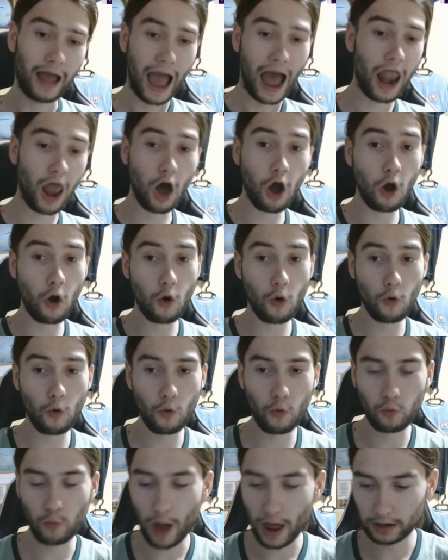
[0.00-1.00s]

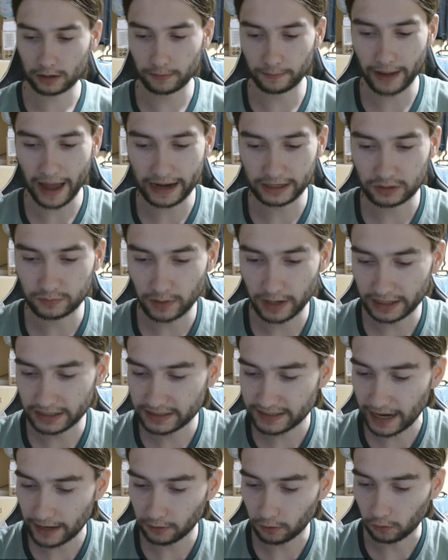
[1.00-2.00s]
Hello, welcome back to my
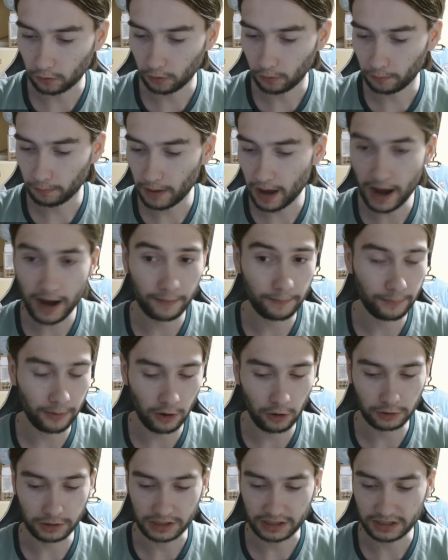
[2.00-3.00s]
channel. My
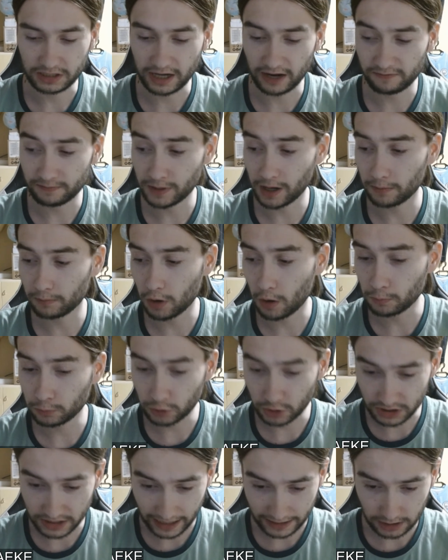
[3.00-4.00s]
apologies, give me a moment to
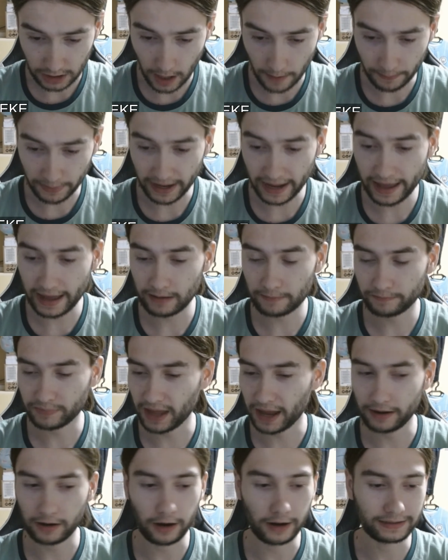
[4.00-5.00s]
set up here
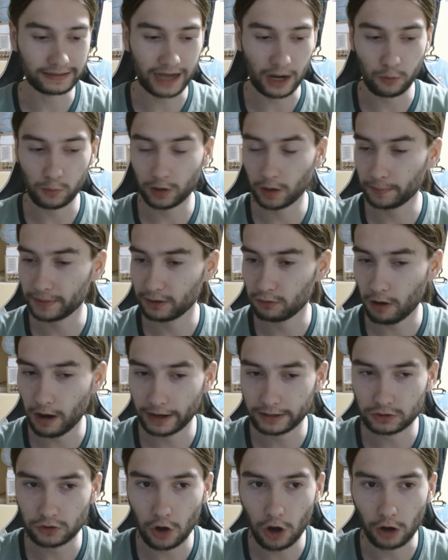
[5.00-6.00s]
and then we'll be
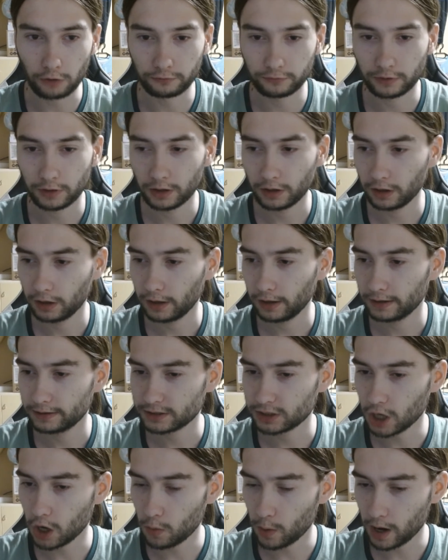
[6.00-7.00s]
right off.
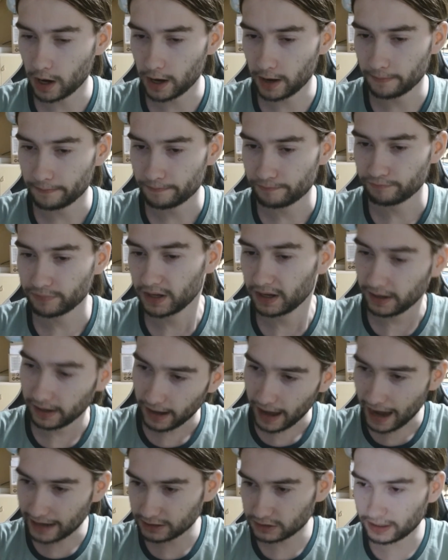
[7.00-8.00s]
So,
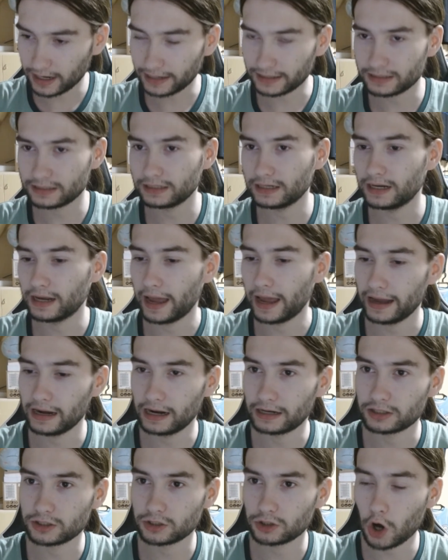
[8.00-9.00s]
as you can see here,
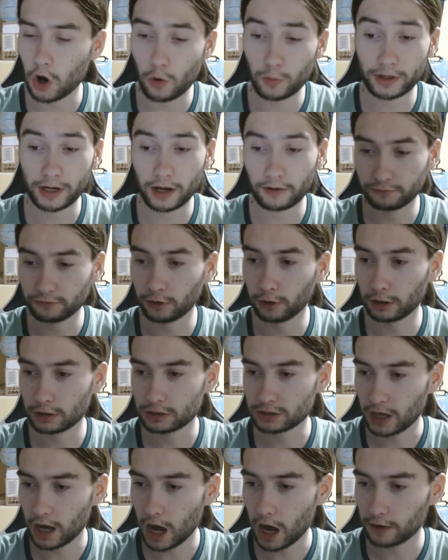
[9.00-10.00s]
it's only a
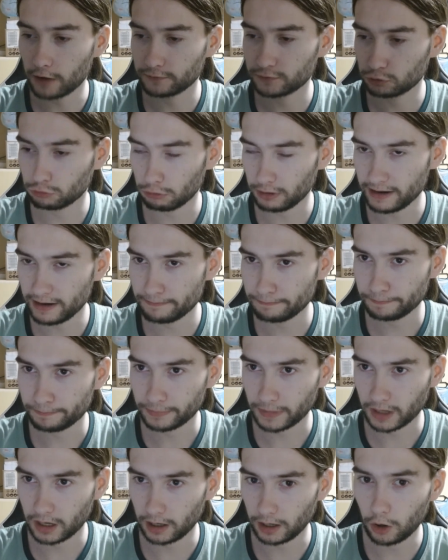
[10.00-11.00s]
first half stream.
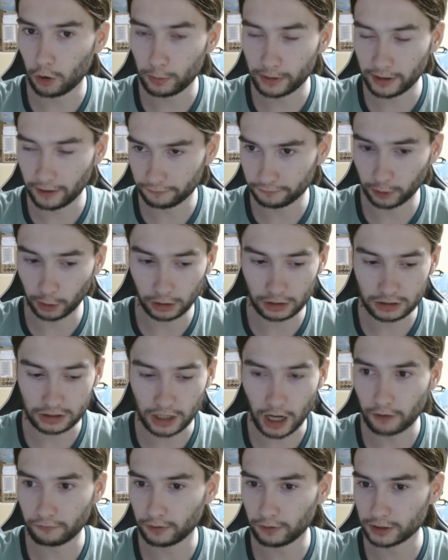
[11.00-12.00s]
Only a first
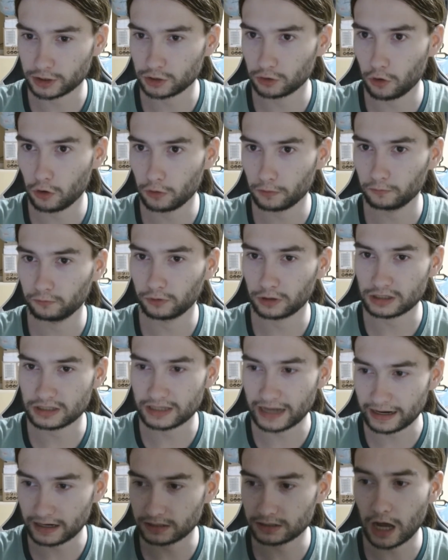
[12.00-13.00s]
half watch along. For the
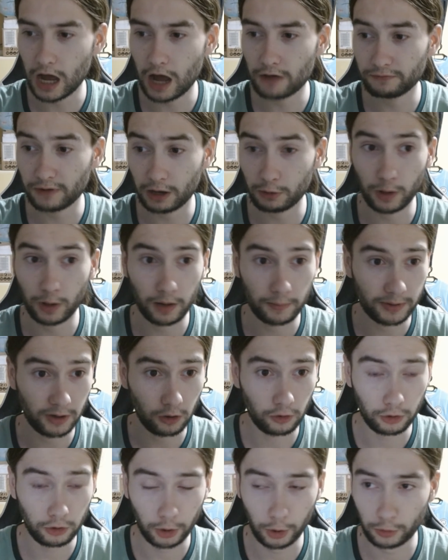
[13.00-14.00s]
second half, I will be
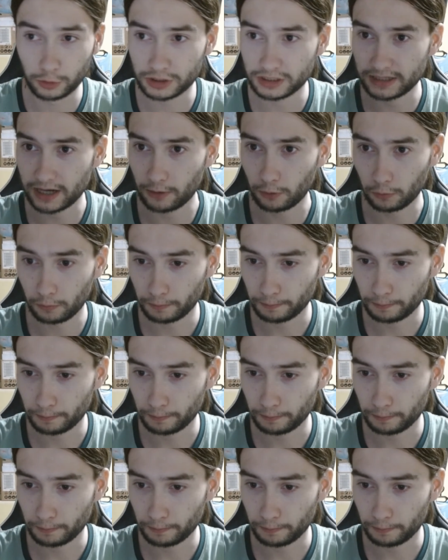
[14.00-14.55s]
on Luke's channel.